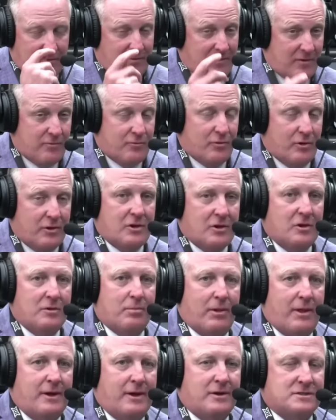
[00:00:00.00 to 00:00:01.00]
We've had really good
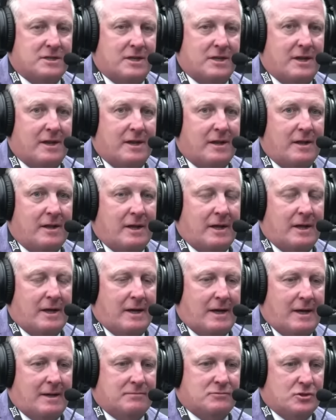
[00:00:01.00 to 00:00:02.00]
players in it.
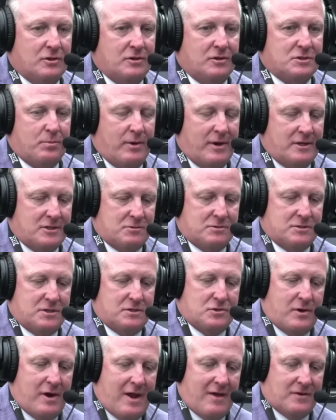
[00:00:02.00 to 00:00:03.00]
Julius Brents was a
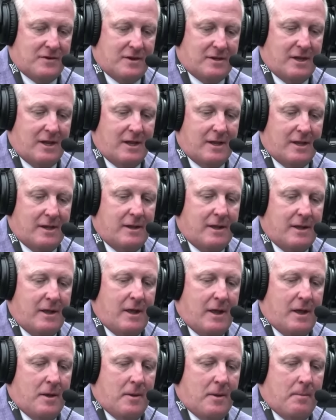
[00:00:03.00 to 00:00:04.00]
drafted kid.
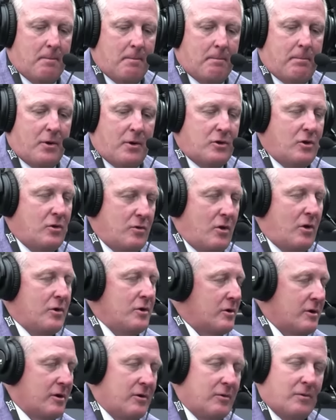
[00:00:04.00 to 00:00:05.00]
But you know
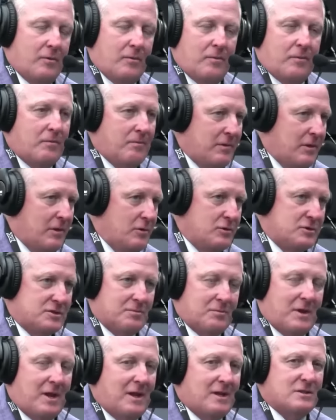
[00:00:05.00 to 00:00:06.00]
you're going to lose
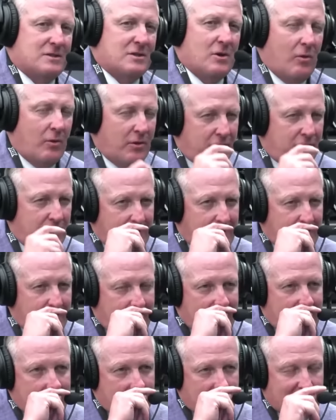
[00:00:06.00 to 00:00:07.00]
some kids. The only thing that
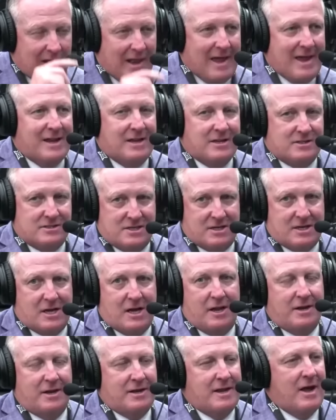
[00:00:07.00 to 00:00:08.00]
I would like is to
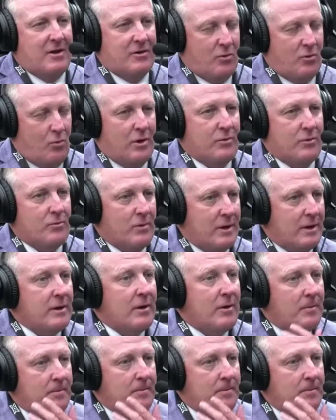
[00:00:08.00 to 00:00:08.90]
cut it down to one window.